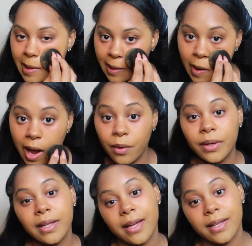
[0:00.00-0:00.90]
Yo, I
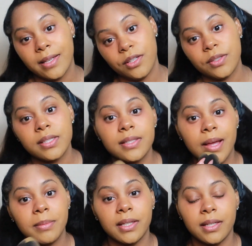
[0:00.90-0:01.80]
really gotta get used to
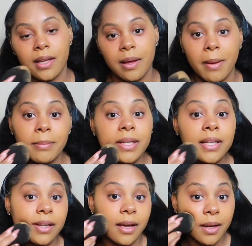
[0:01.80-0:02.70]
stop looking up. I'm
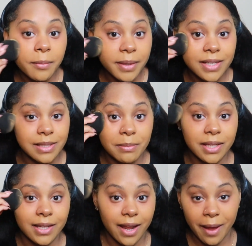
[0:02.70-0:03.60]
looking up because I'm
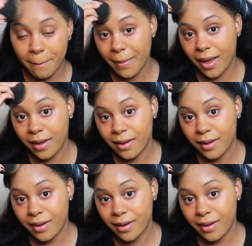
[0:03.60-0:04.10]
looking at my